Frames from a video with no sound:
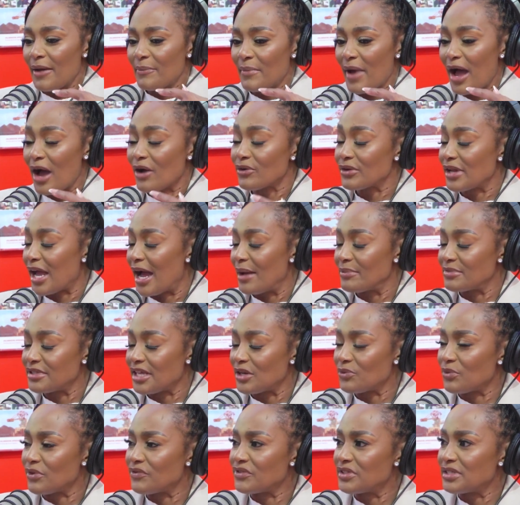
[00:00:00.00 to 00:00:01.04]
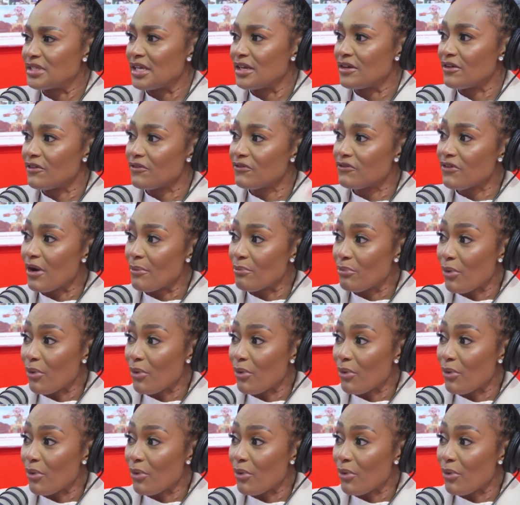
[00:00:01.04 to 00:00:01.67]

outcomes that we've seen from